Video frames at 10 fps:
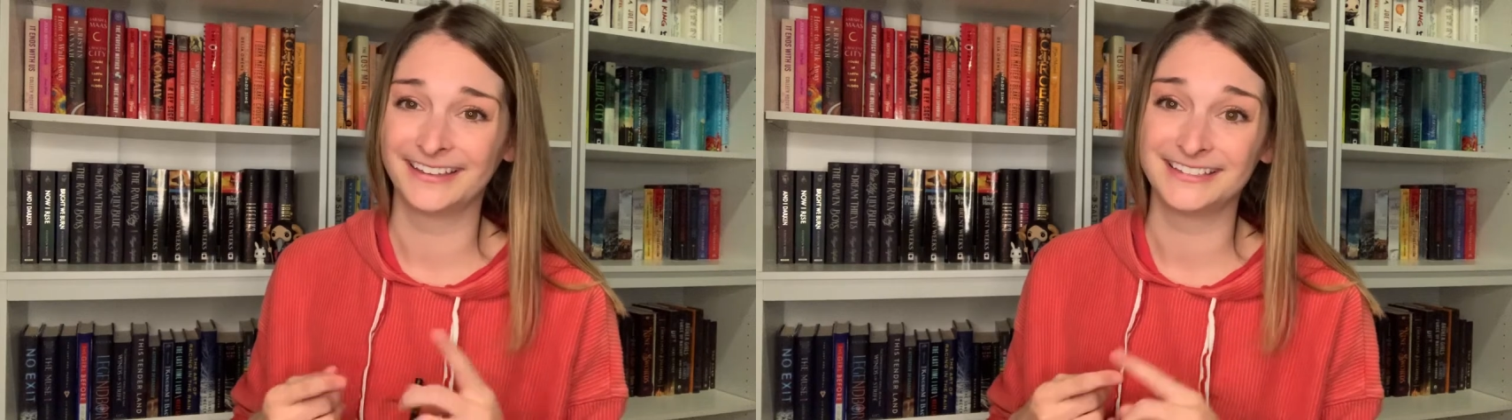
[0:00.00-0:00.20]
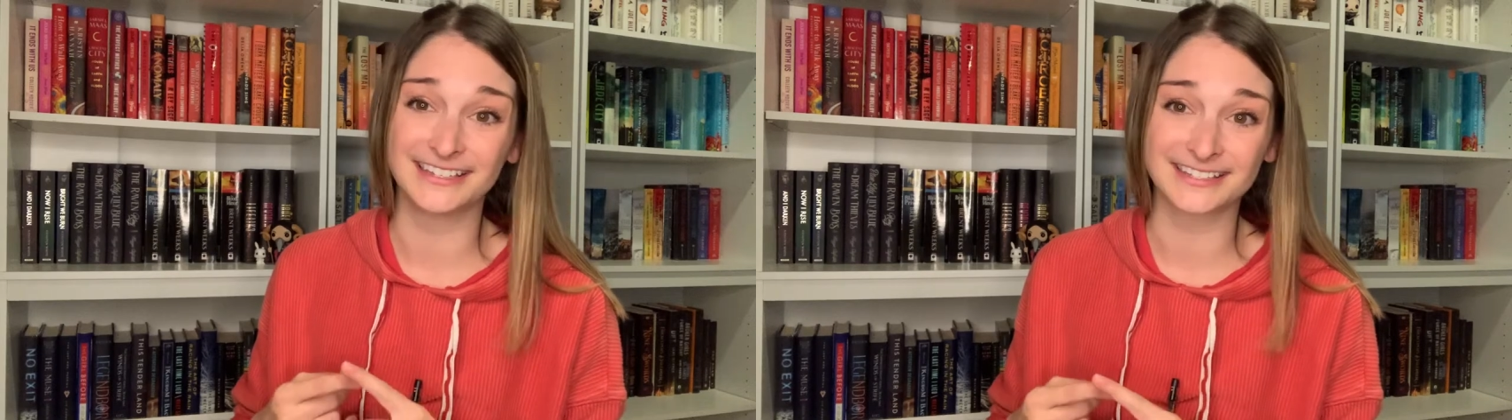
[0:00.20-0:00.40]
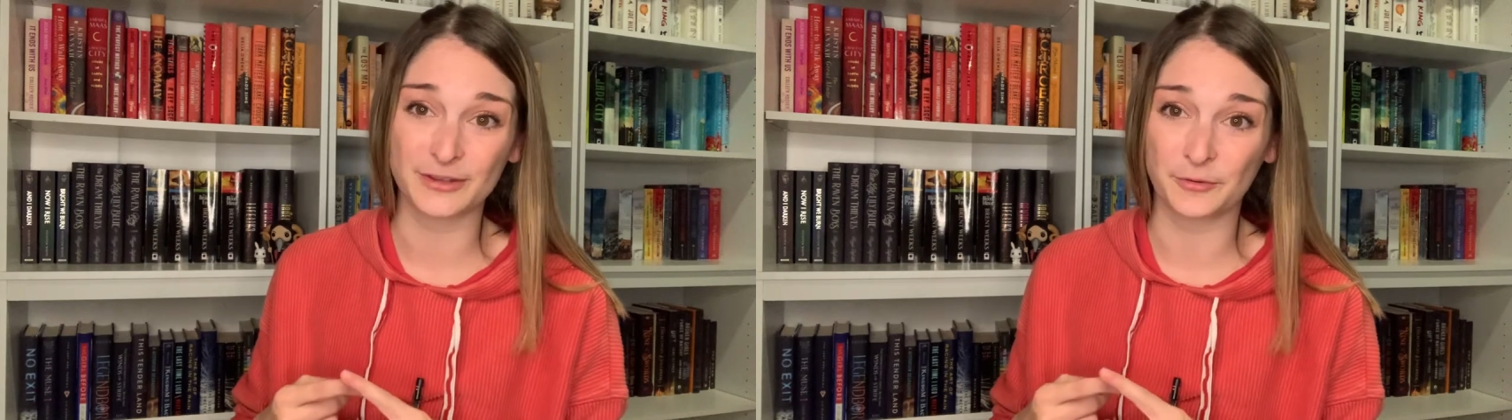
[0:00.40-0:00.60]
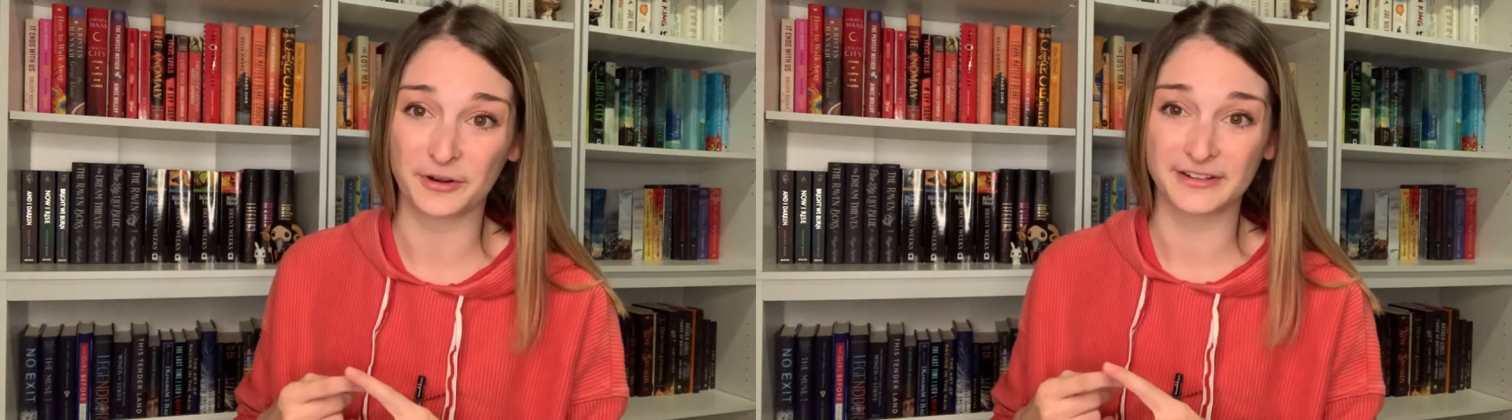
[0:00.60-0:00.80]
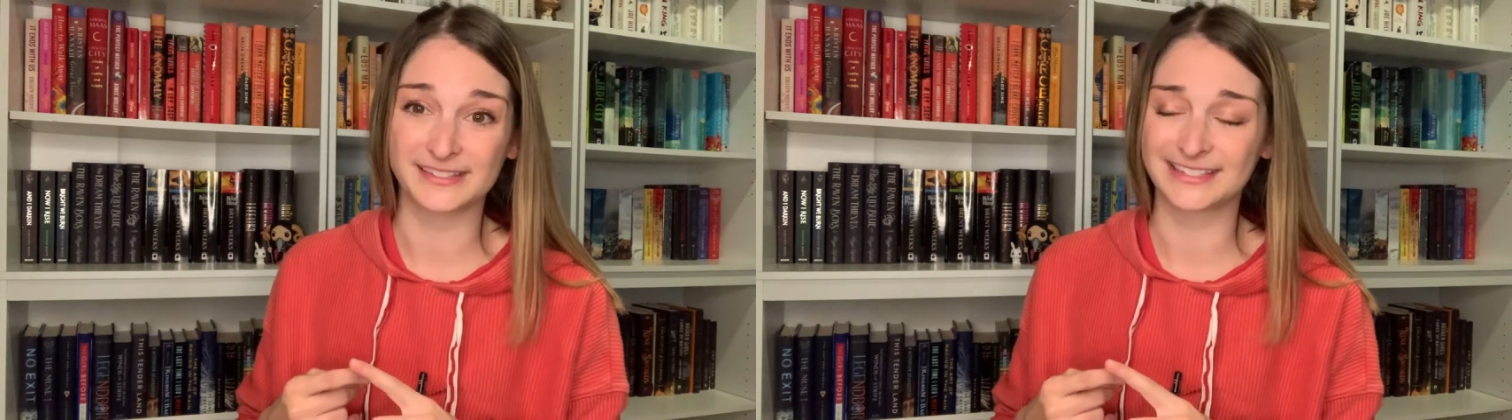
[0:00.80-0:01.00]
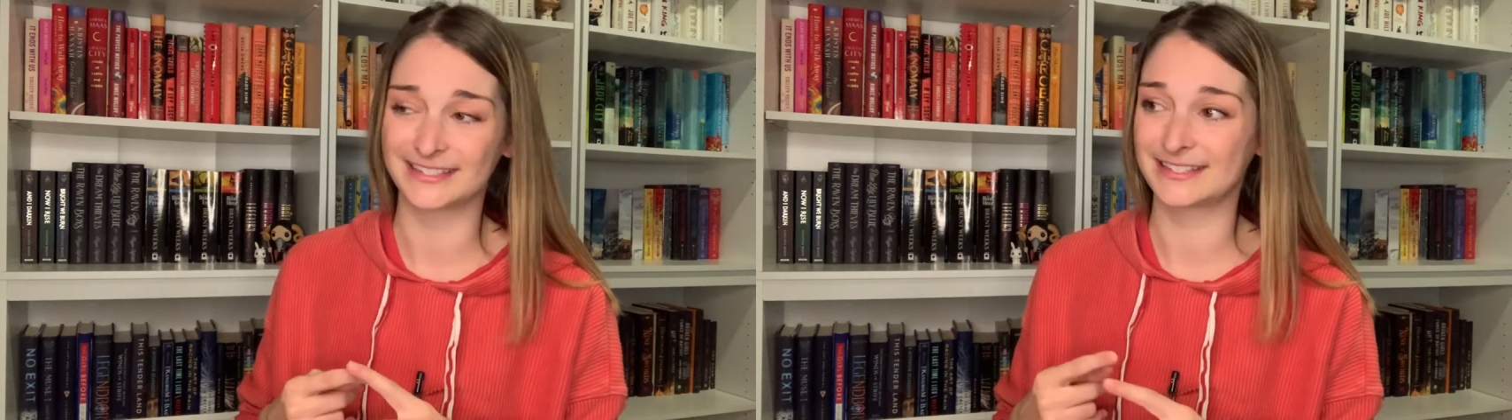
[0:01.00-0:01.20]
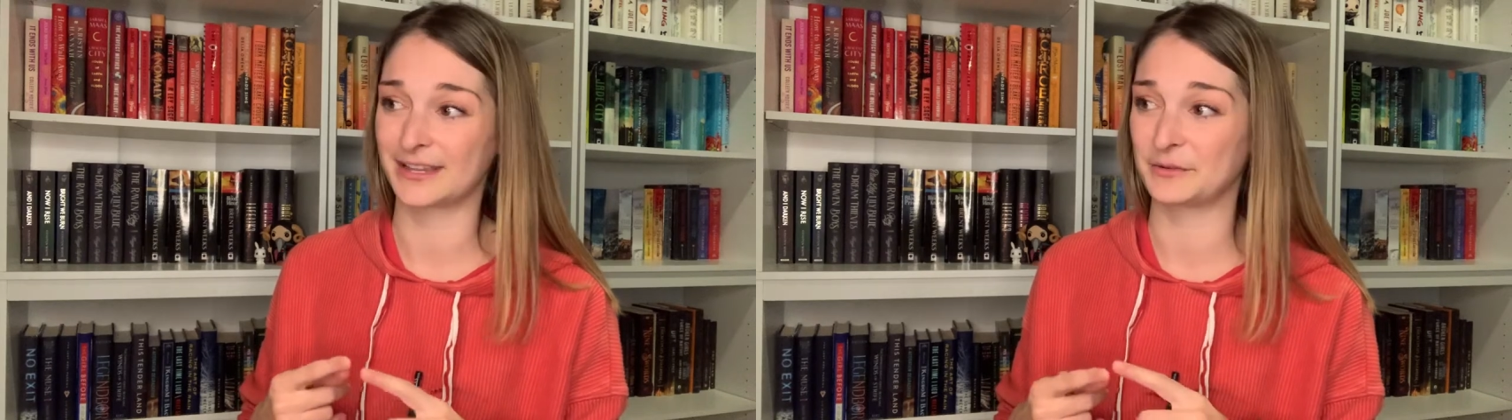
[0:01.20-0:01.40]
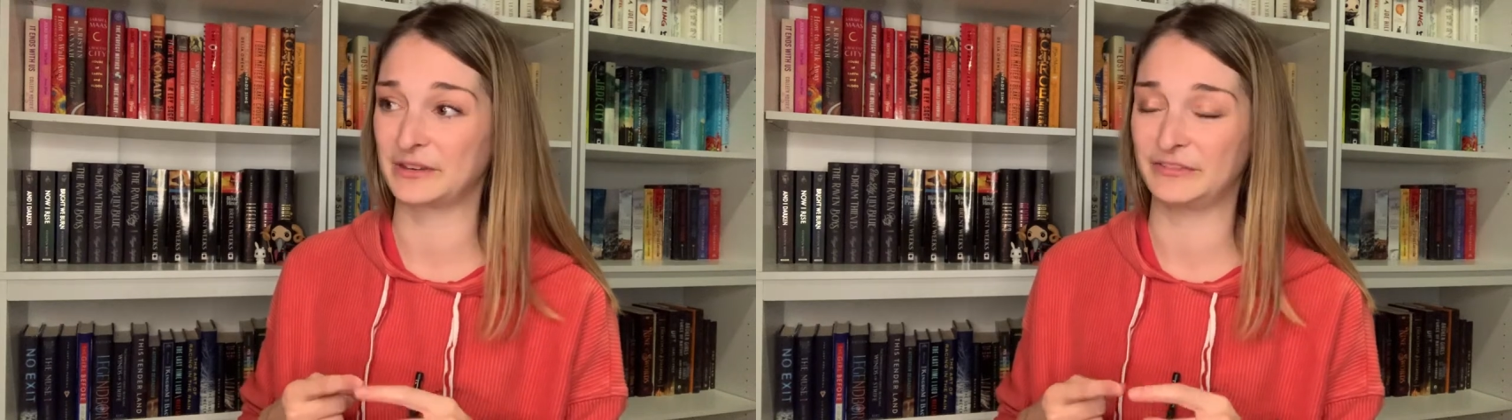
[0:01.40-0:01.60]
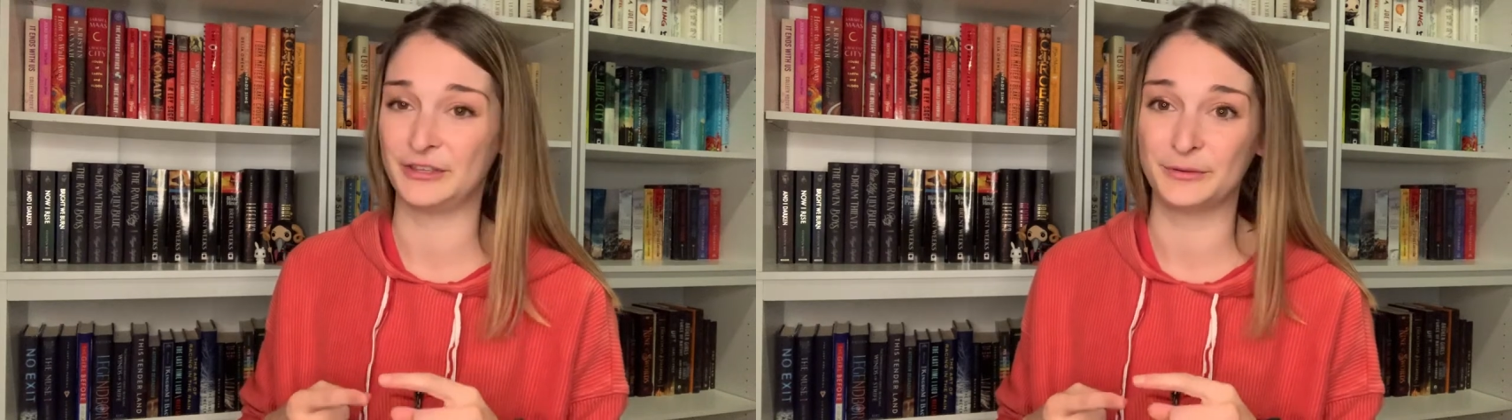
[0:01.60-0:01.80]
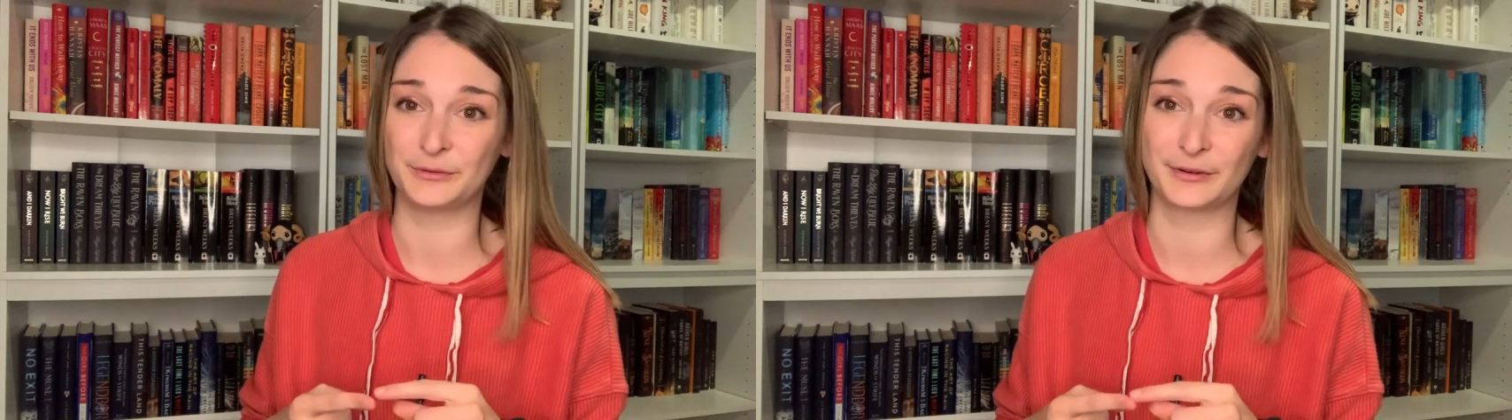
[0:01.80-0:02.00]
Discords. So if
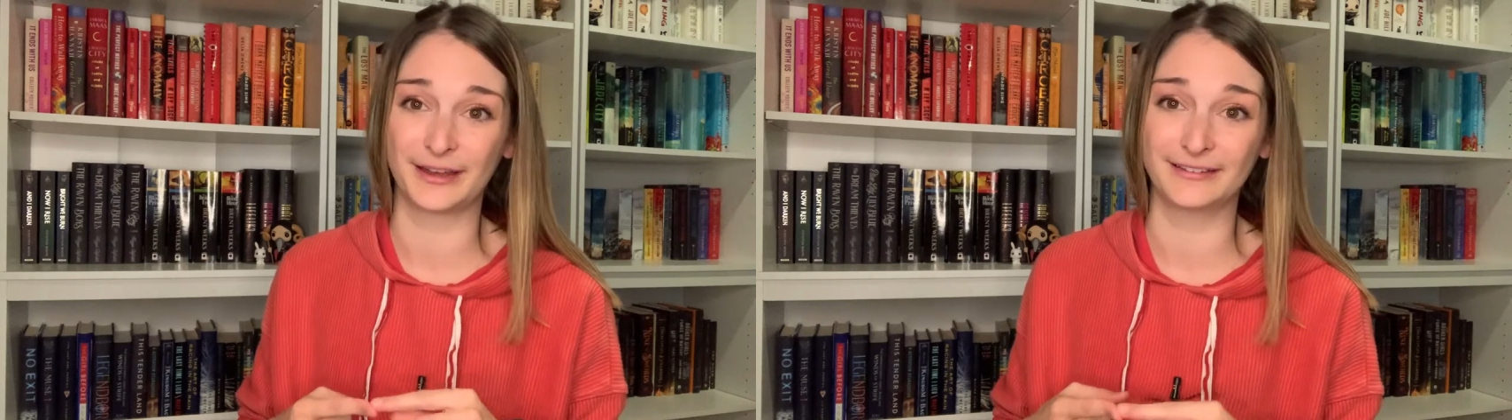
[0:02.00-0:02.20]
you